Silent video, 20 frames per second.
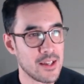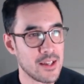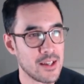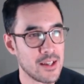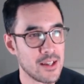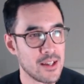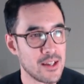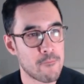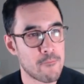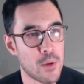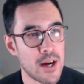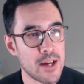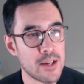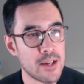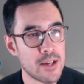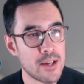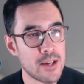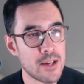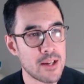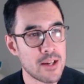Uh, if
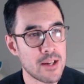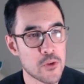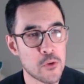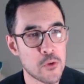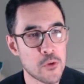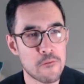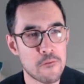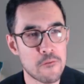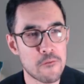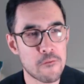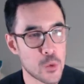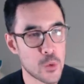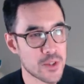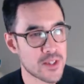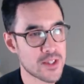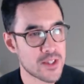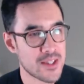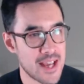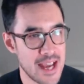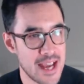Biden wins all four
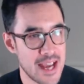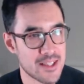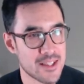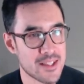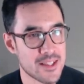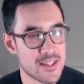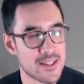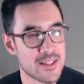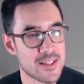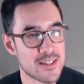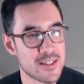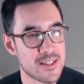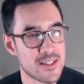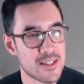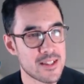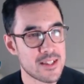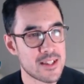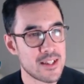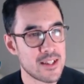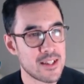states,
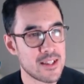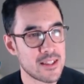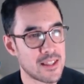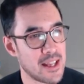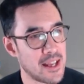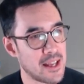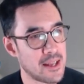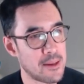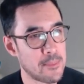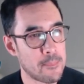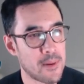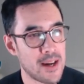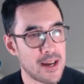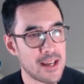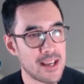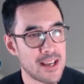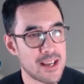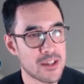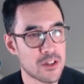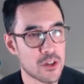then
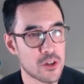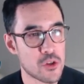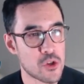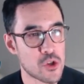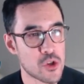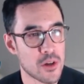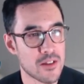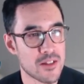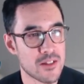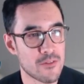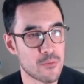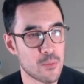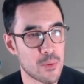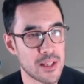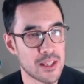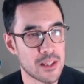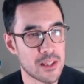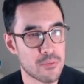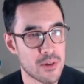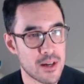Biden has a good chance of
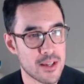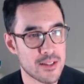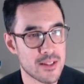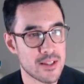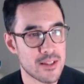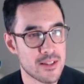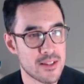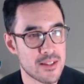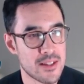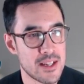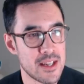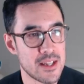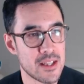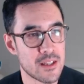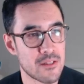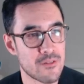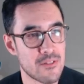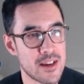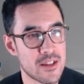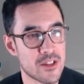winning the presidency.
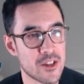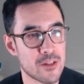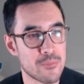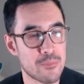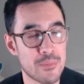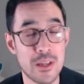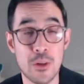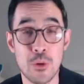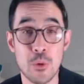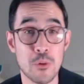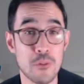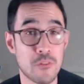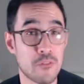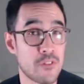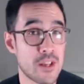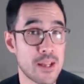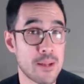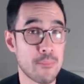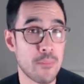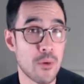The race could be called
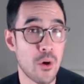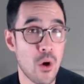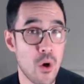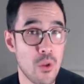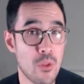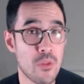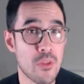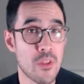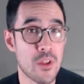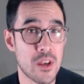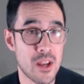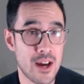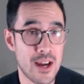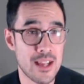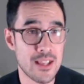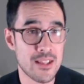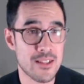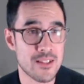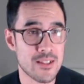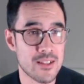for him on the
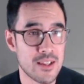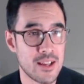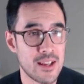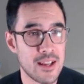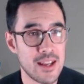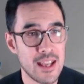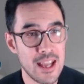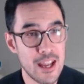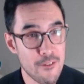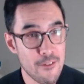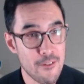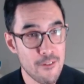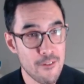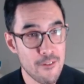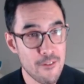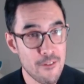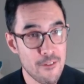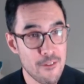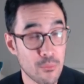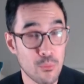night. If
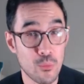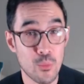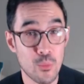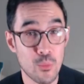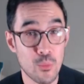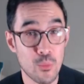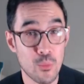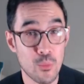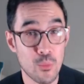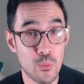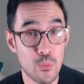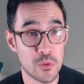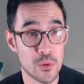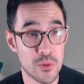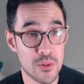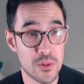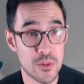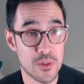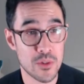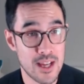Trump wins all
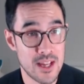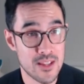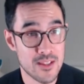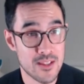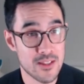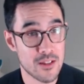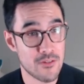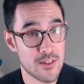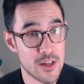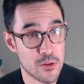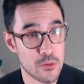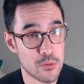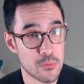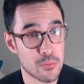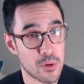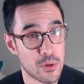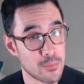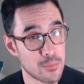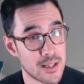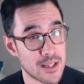four states, the race will
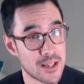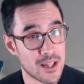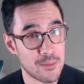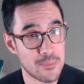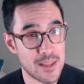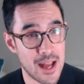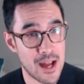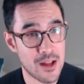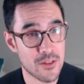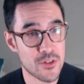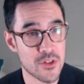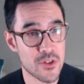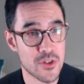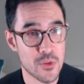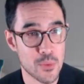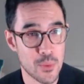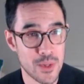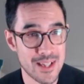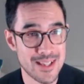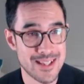probably come down to
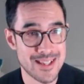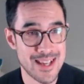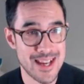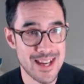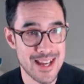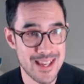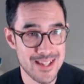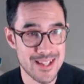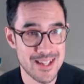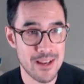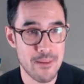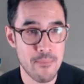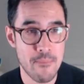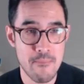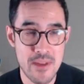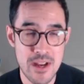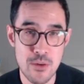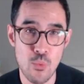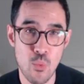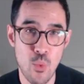swing states in the
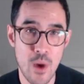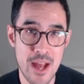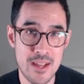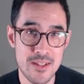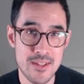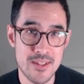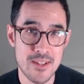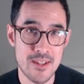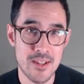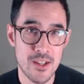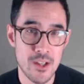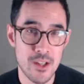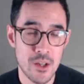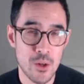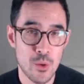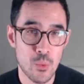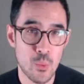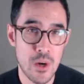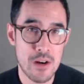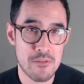Midwest,
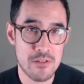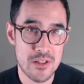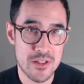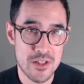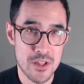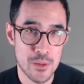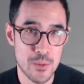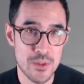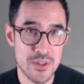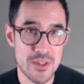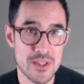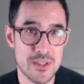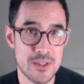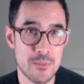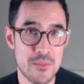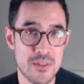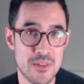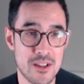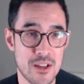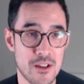where results in
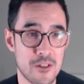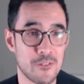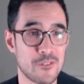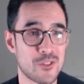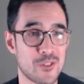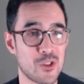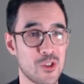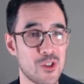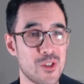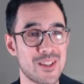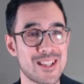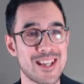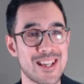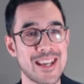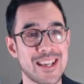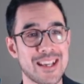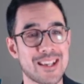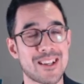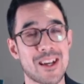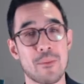themselves could
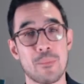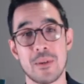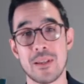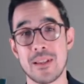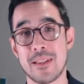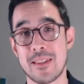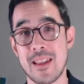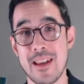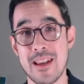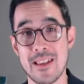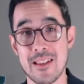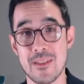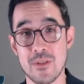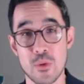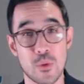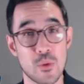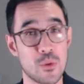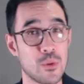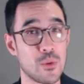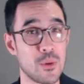take a couple of days
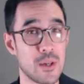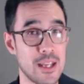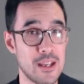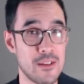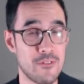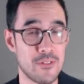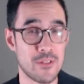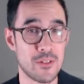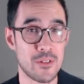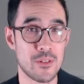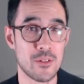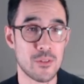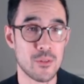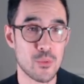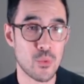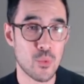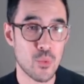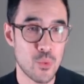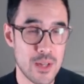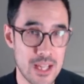or even
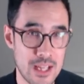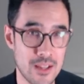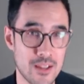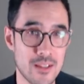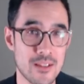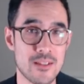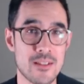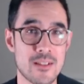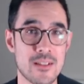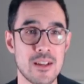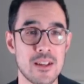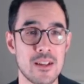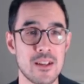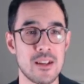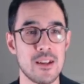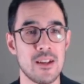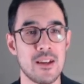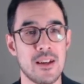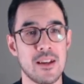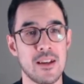weeks.
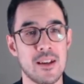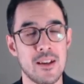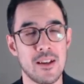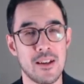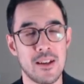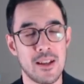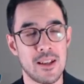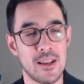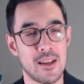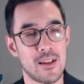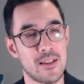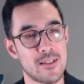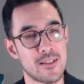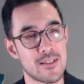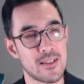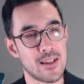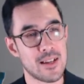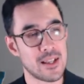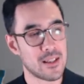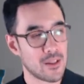Uh, and I'd
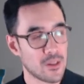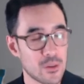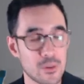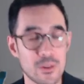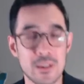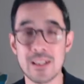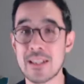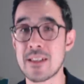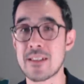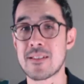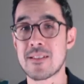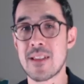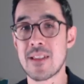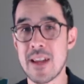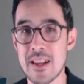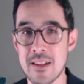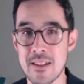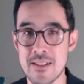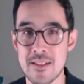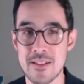say the longer this
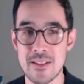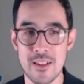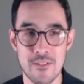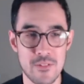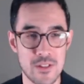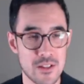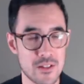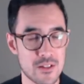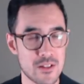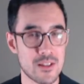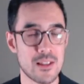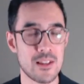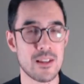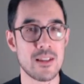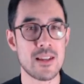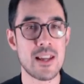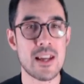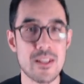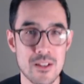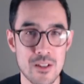takes, if it's the
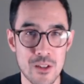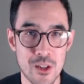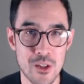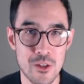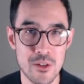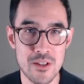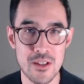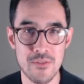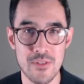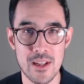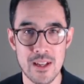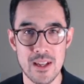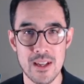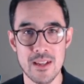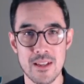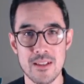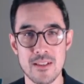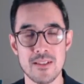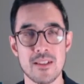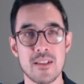less conclusive it
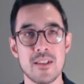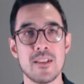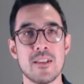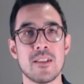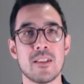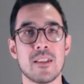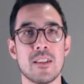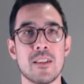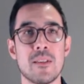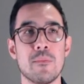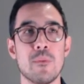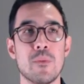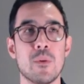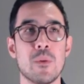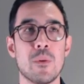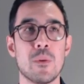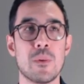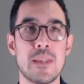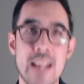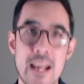is, the
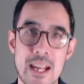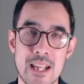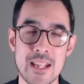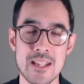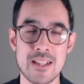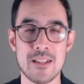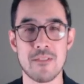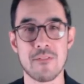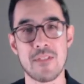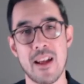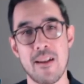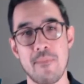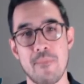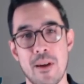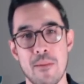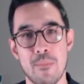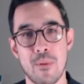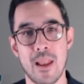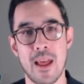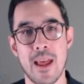more negative that
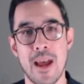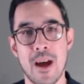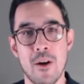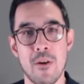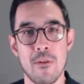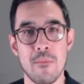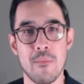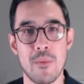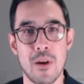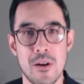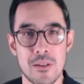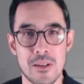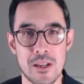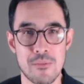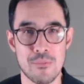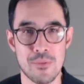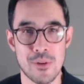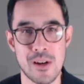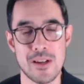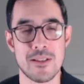might play out on
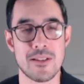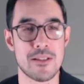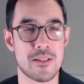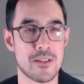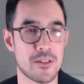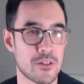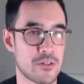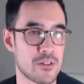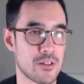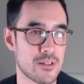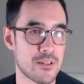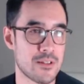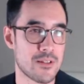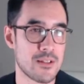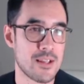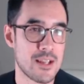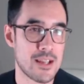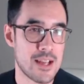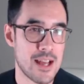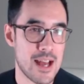market prices
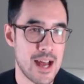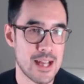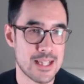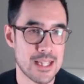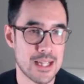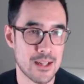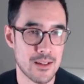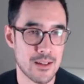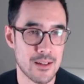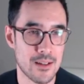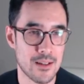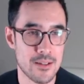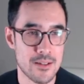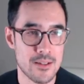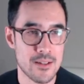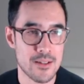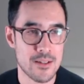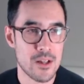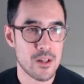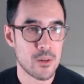across asset
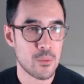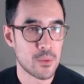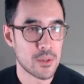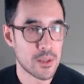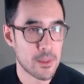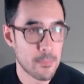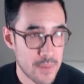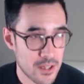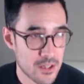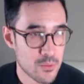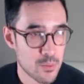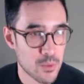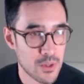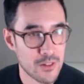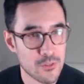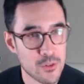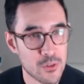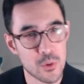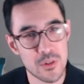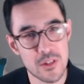class. The biggest one,
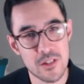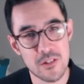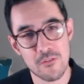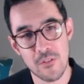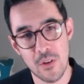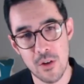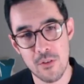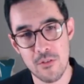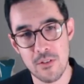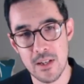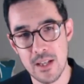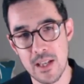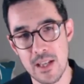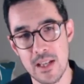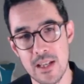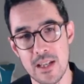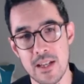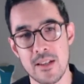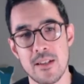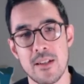of course, is Florida
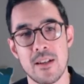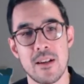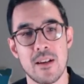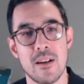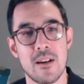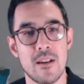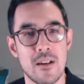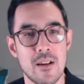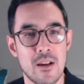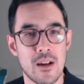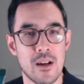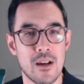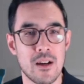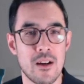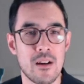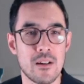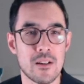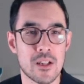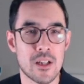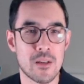here. Uh,
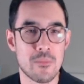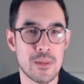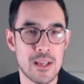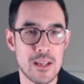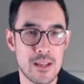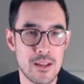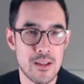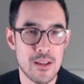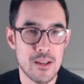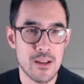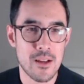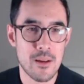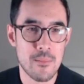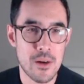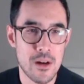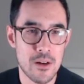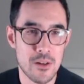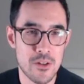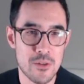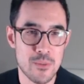arguably
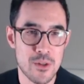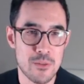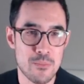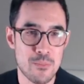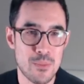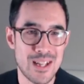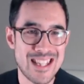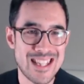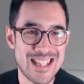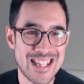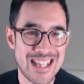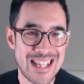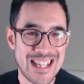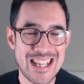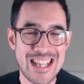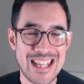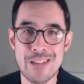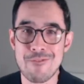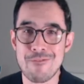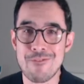America's most
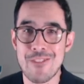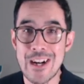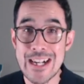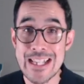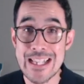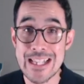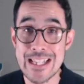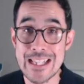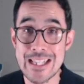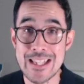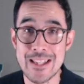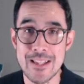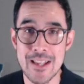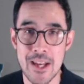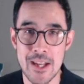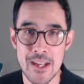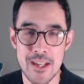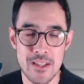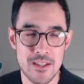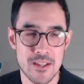politically divided
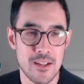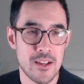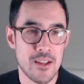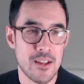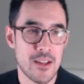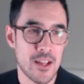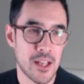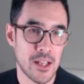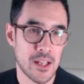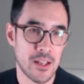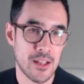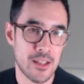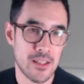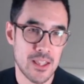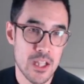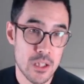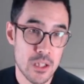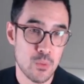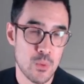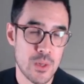state. Uh,
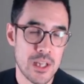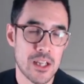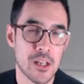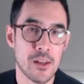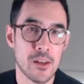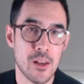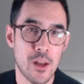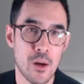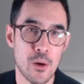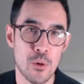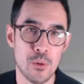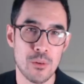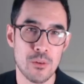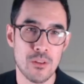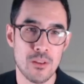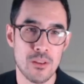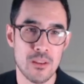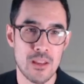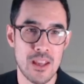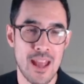this week
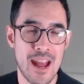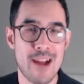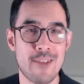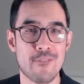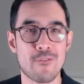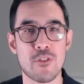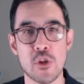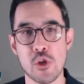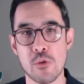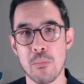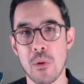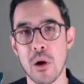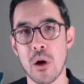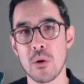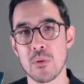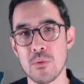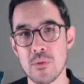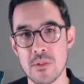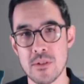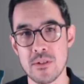alone, the average
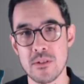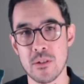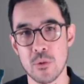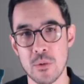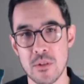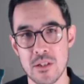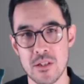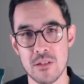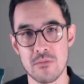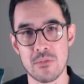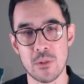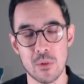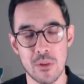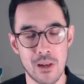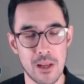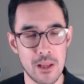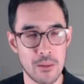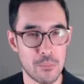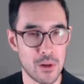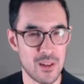polls, according to Real
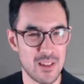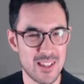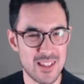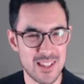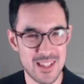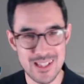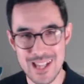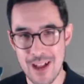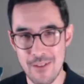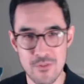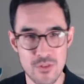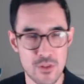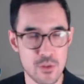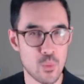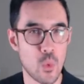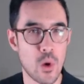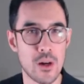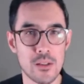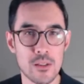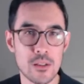Clear Politics, have
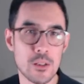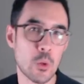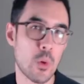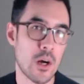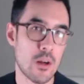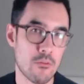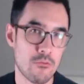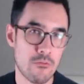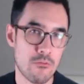swung quite